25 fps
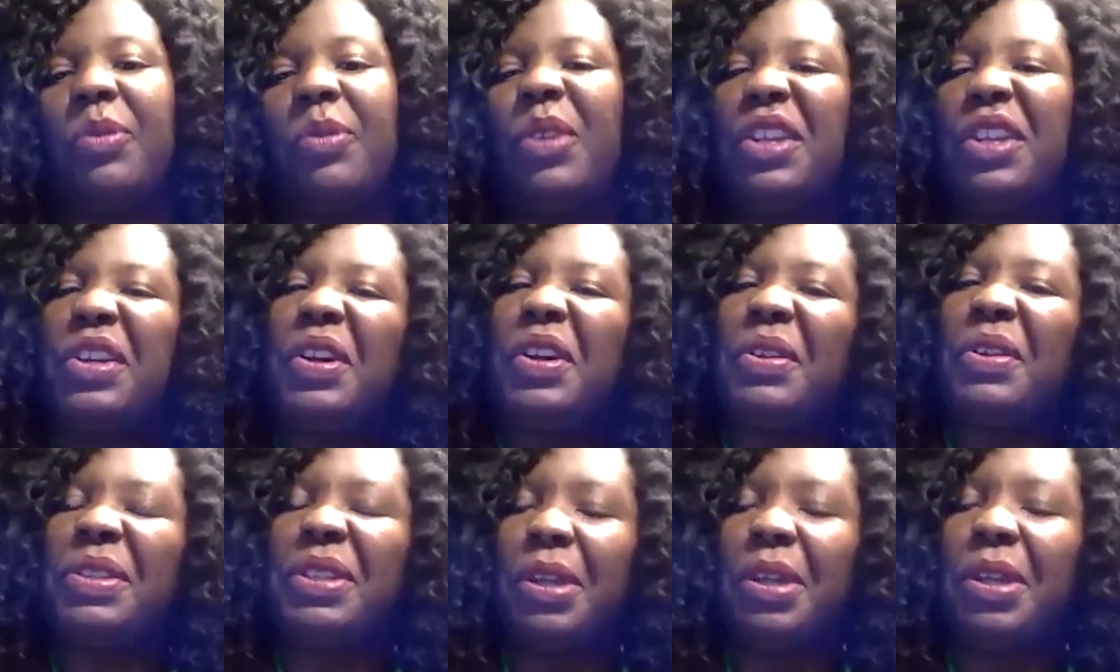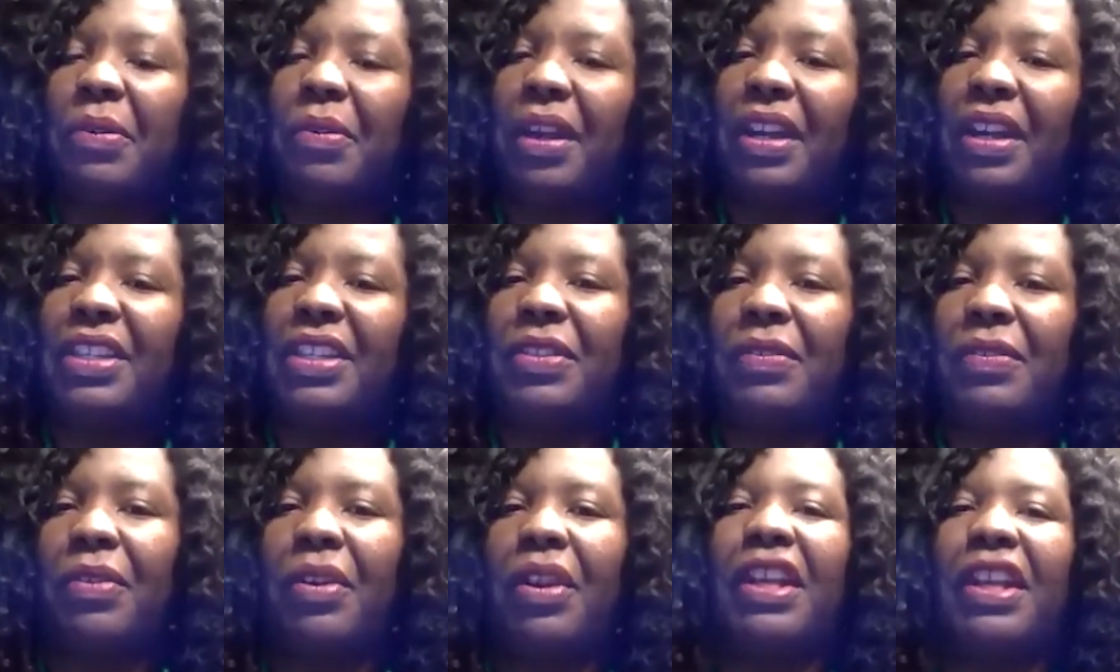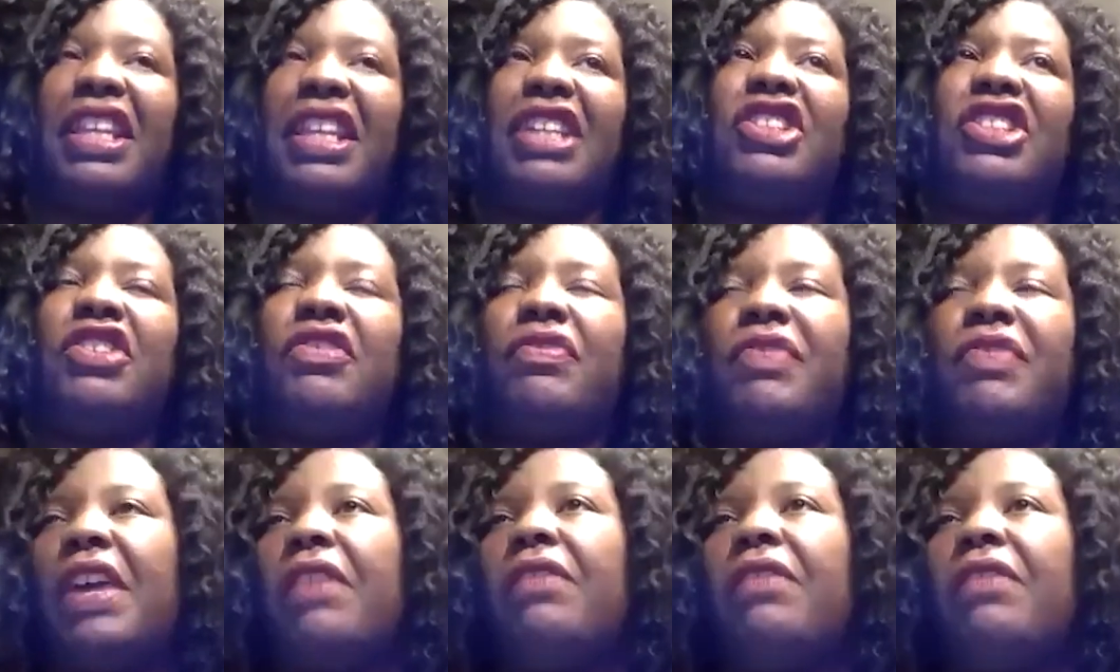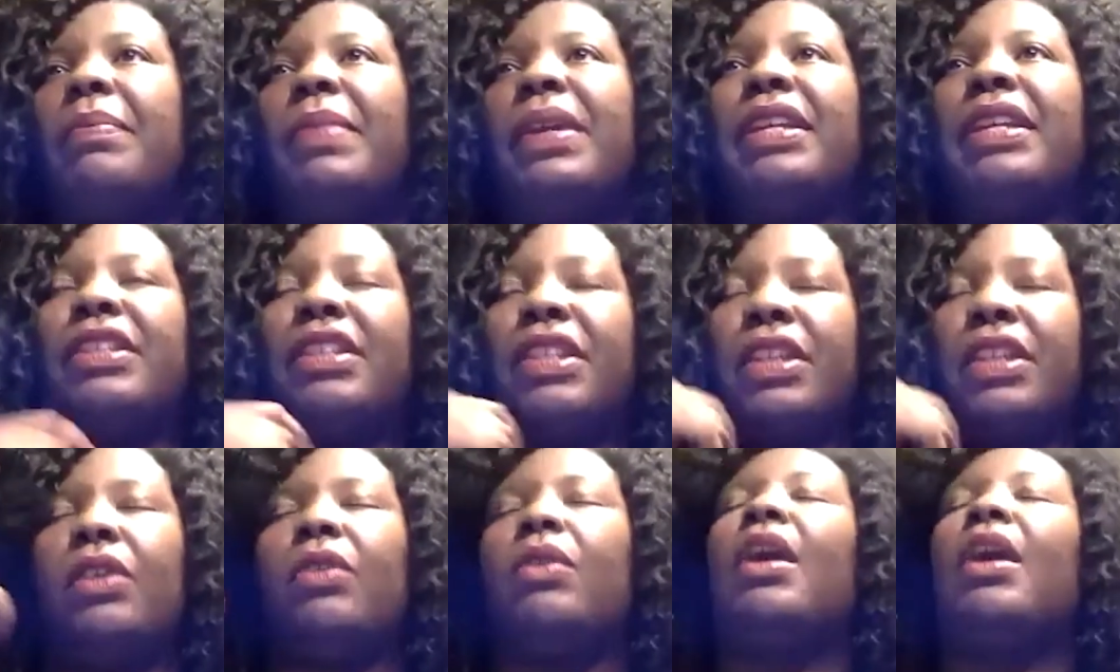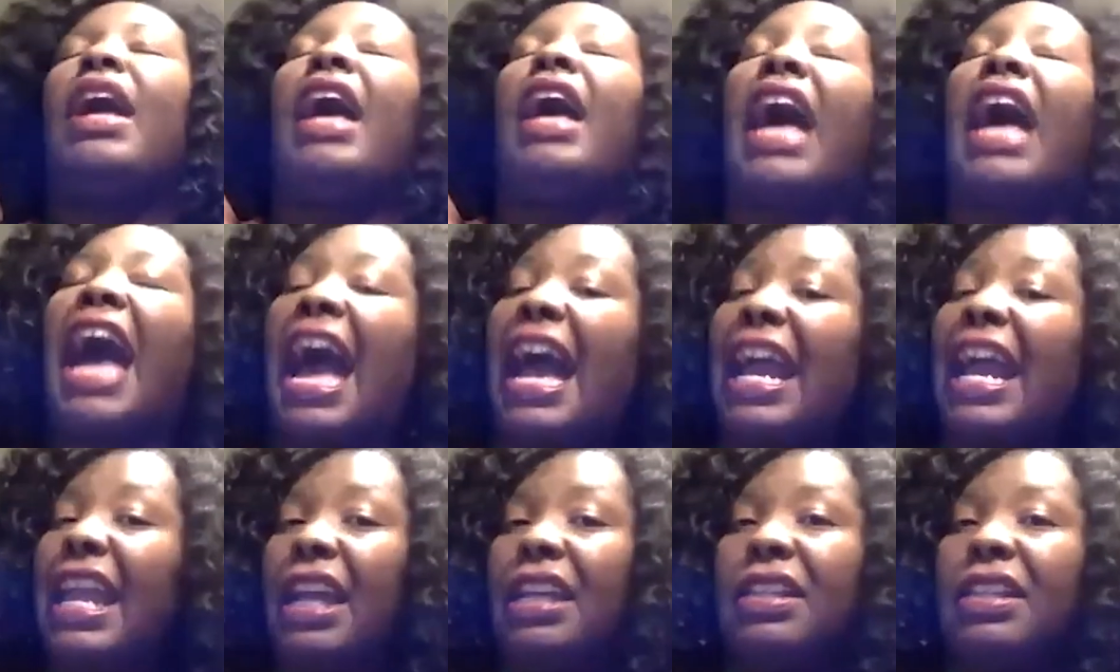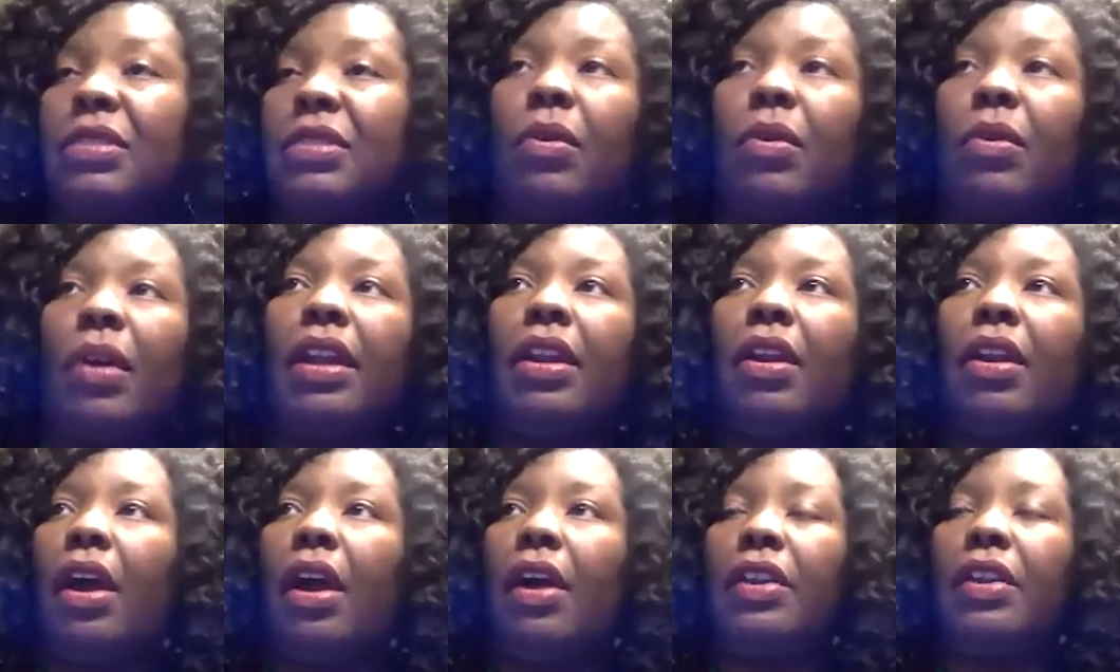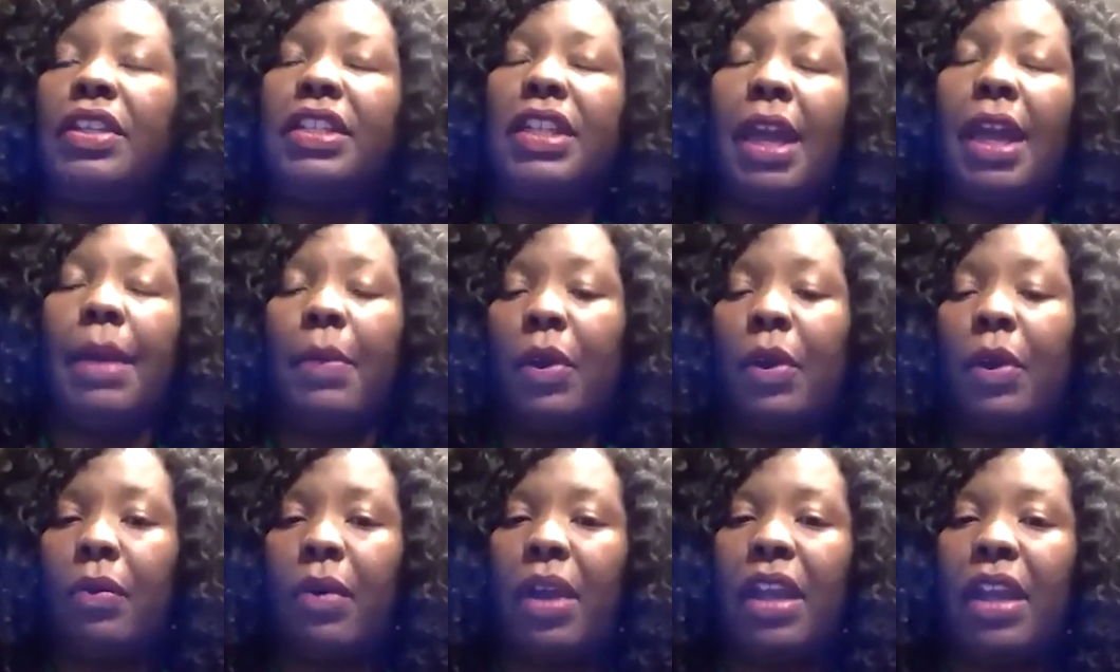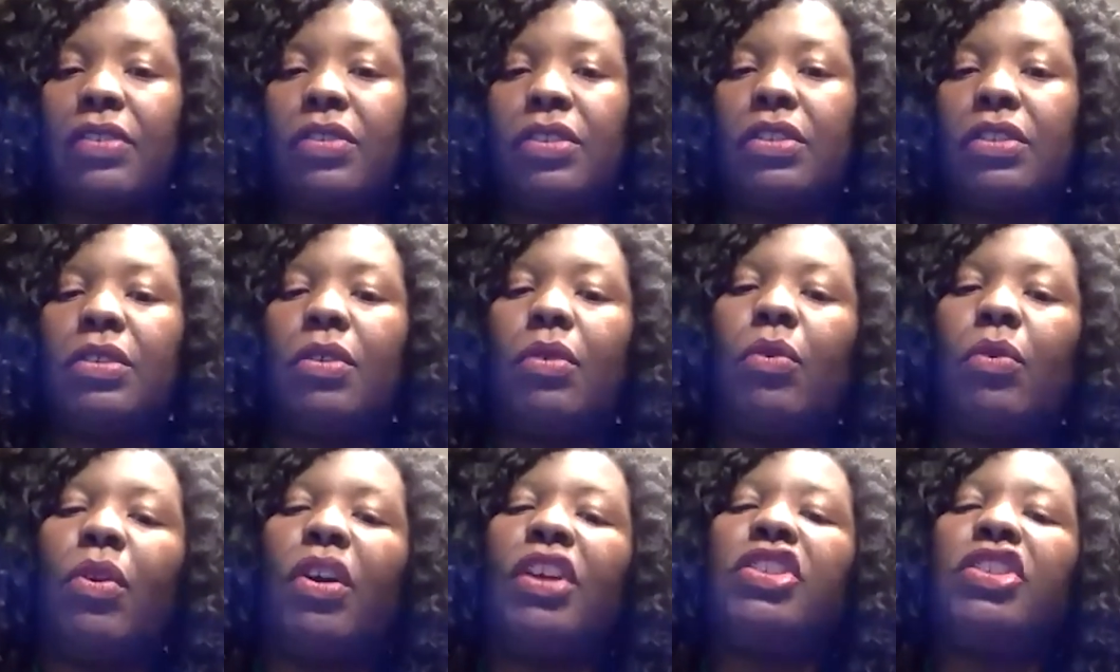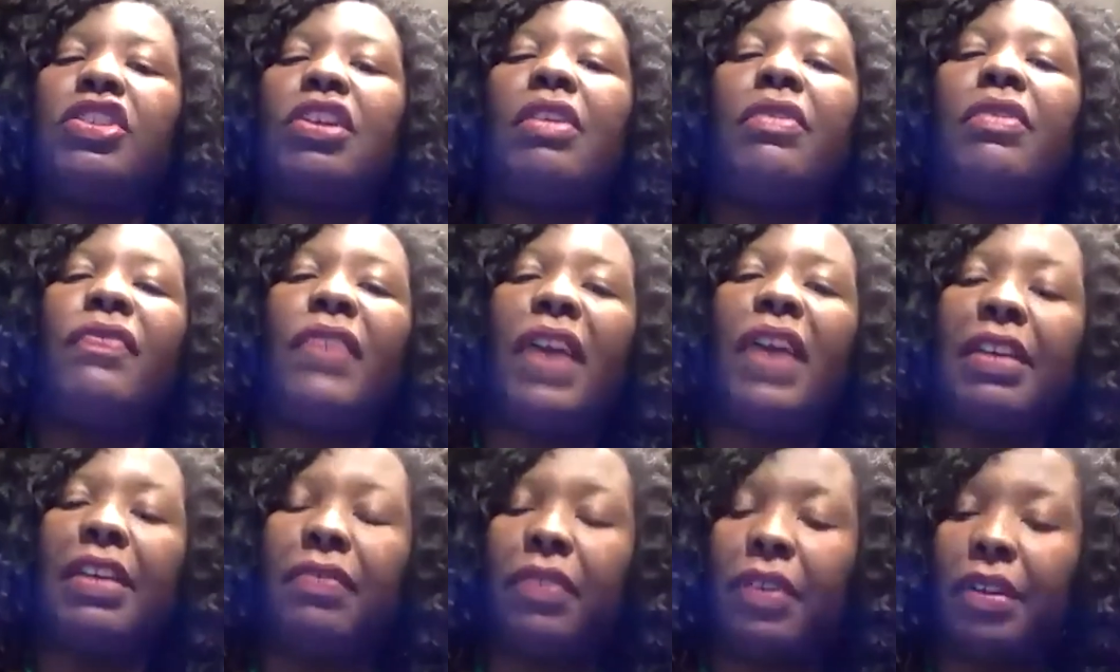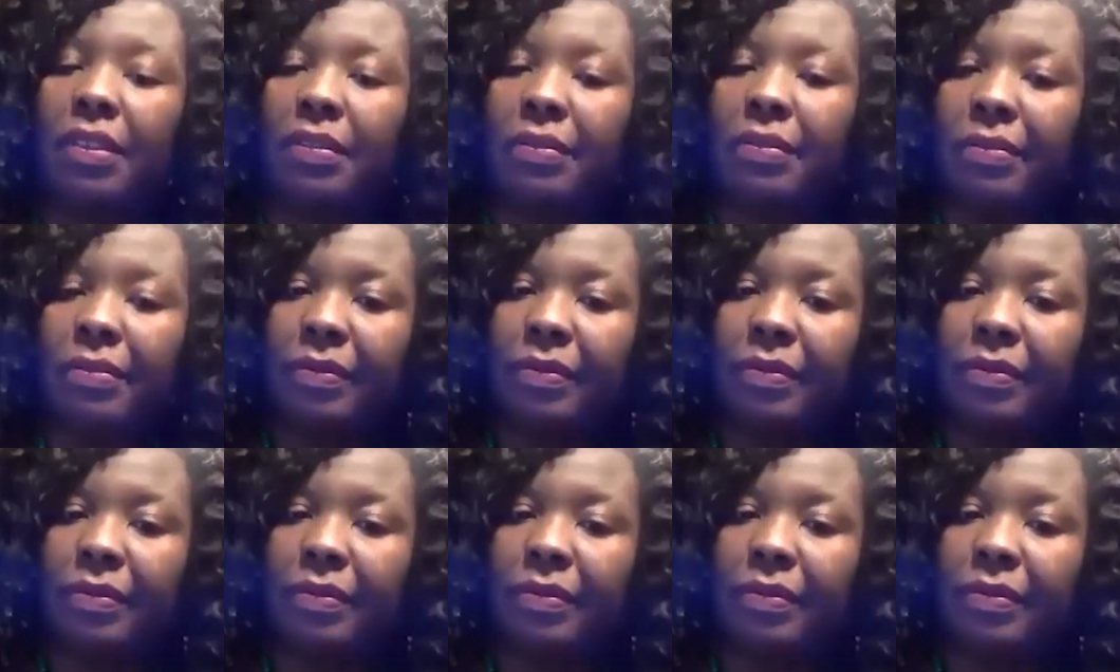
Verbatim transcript: When you go to a restaurant that you've never been to, I ask the waiter all the time or the waitress, what's your favorite?